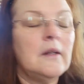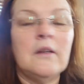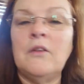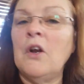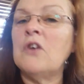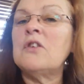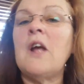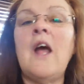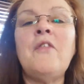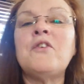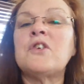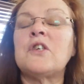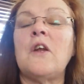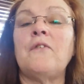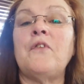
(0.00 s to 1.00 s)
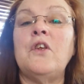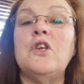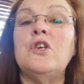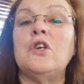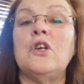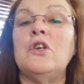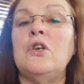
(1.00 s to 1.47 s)
There's other stuff that
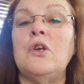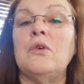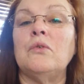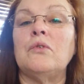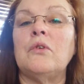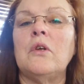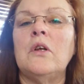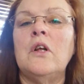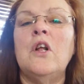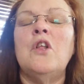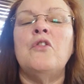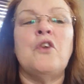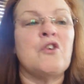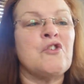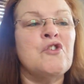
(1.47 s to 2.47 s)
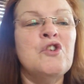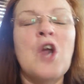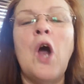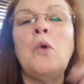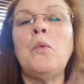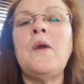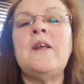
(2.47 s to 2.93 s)
you can use. There's
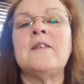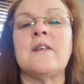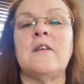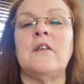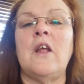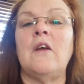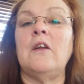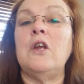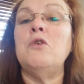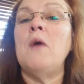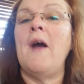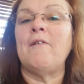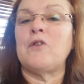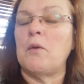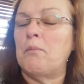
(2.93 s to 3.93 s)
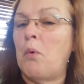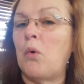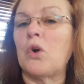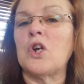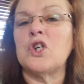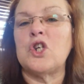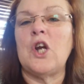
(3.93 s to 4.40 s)
no reason that you have to
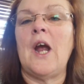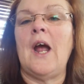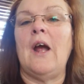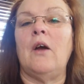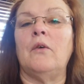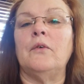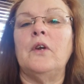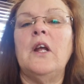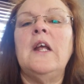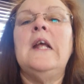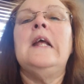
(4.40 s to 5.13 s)
board a child.